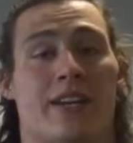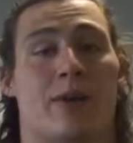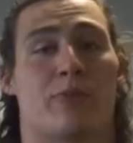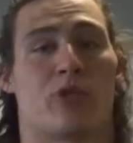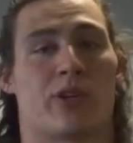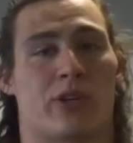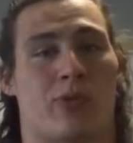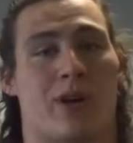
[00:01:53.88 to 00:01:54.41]
number
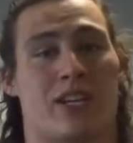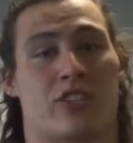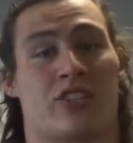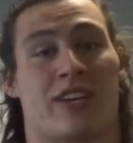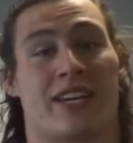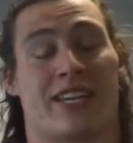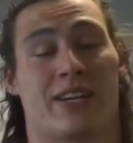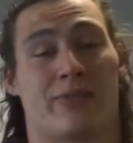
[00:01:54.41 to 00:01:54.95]
one question
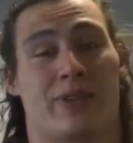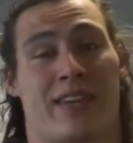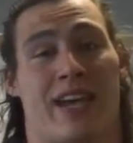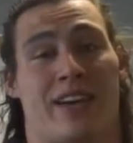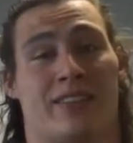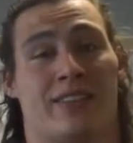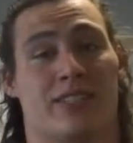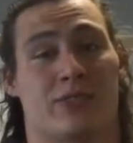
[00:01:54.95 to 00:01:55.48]
I get with
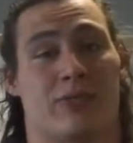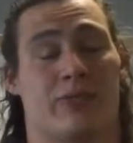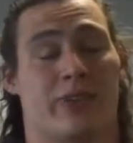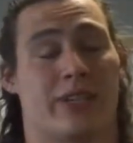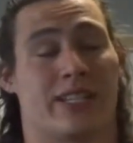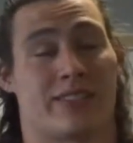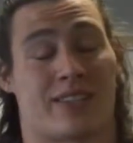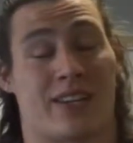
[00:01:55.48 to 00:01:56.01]
athletes when we
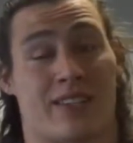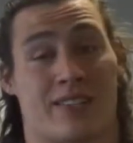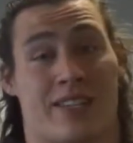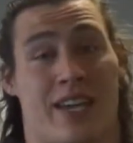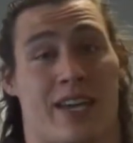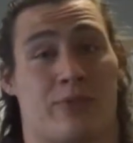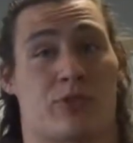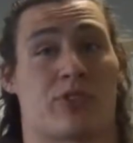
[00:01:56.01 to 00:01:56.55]
discuss the
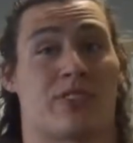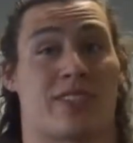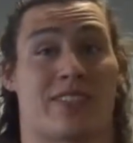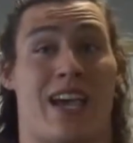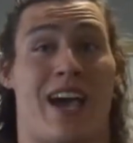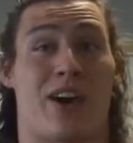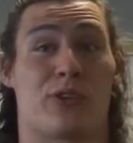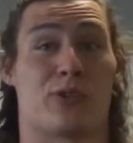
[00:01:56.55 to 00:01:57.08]
hamstrings is
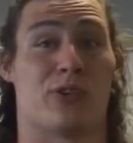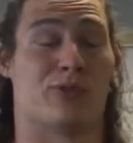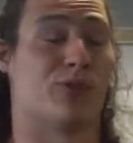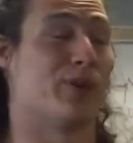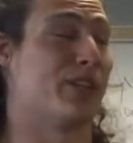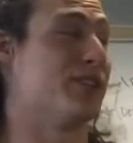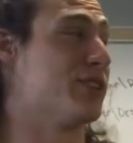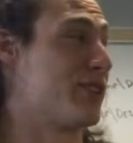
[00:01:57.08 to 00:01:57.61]
how to
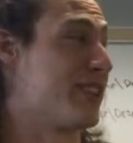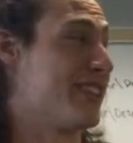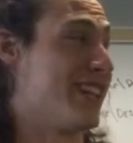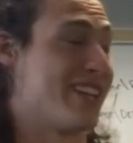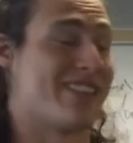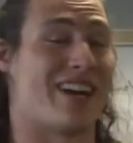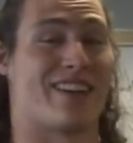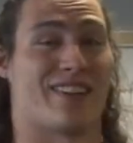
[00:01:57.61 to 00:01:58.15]
avoid looking
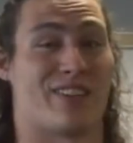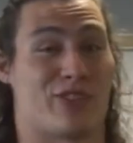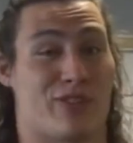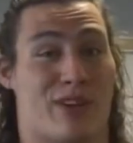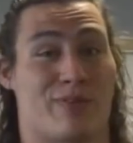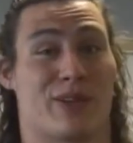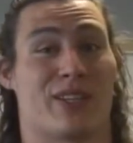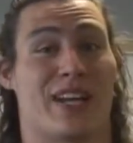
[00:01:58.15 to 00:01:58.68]
like that on a
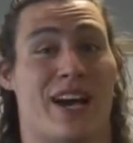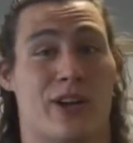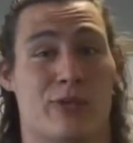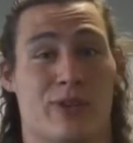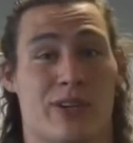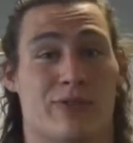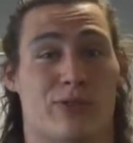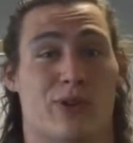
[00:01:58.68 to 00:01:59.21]
treadmill. How do
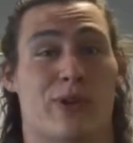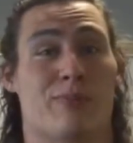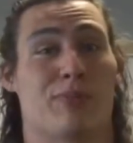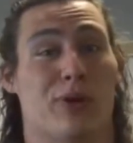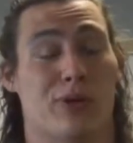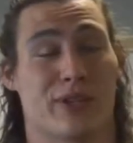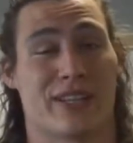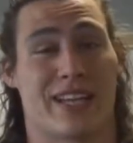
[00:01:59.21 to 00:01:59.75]
we avoid
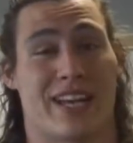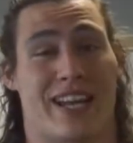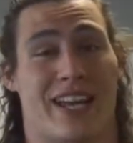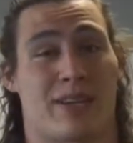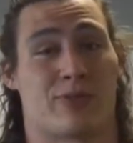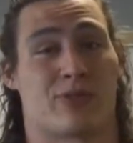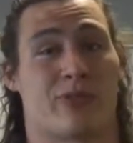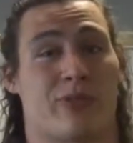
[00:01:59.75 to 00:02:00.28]
pulling that
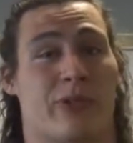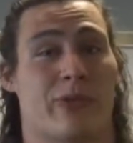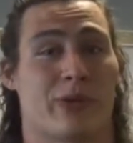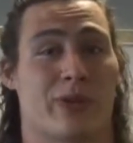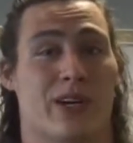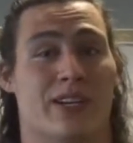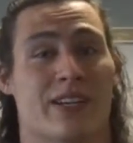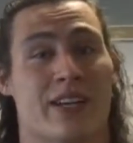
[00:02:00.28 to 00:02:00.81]
hamstring when we
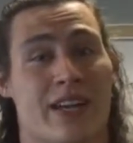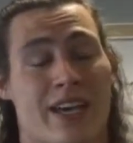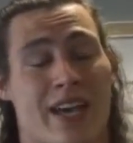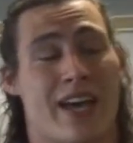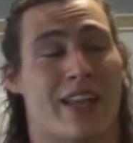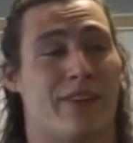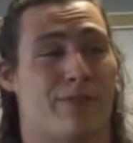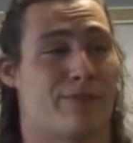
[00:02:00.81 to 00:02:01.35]
run?
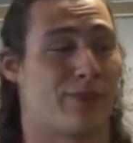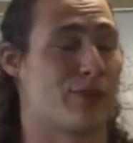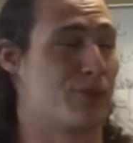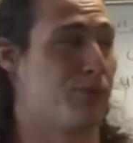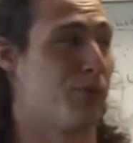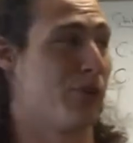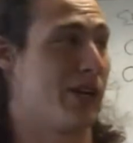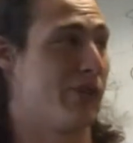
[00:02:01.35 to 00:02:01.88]
And the
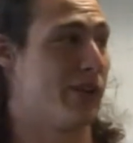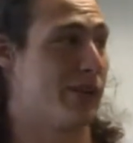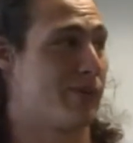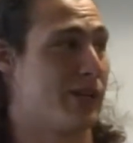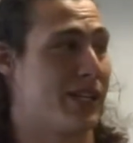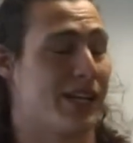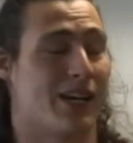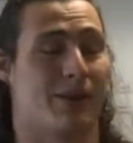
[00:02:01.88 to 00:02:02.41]
first point I want to
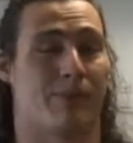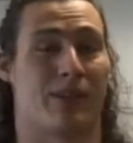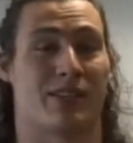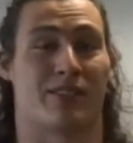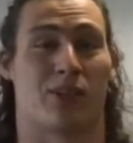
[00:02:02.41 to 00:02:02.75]
bring up is